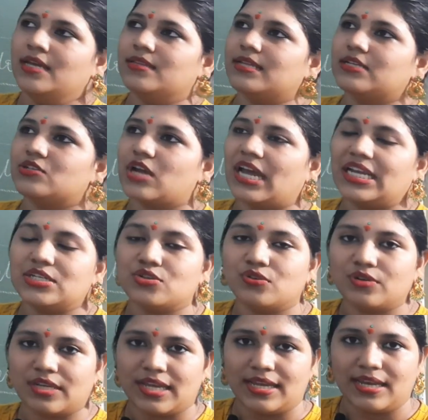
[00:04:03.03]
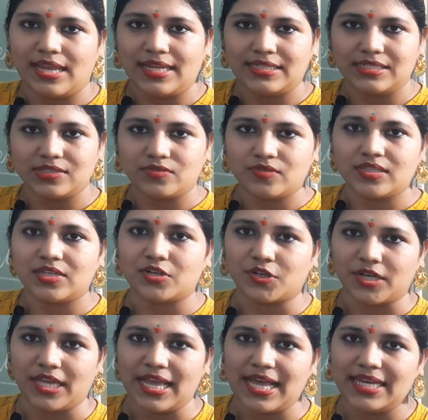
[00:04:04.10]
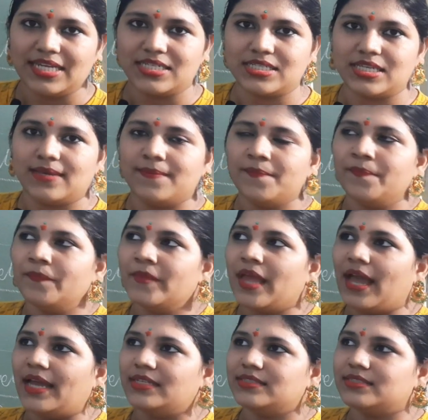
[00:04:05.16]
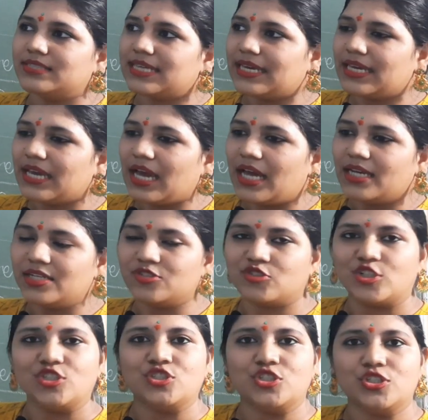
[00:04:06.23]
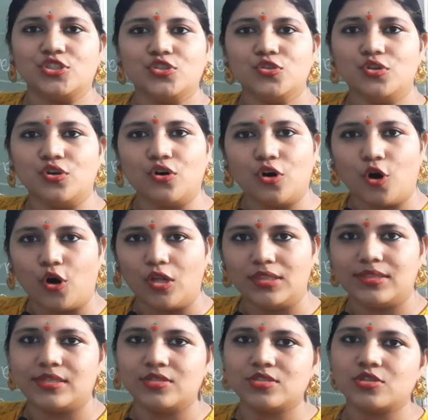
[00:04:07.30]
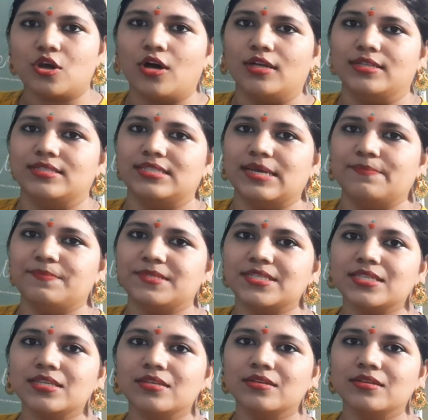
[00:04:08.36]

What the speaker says: They try to relate it with the reality, and they are interested to know all those concepts,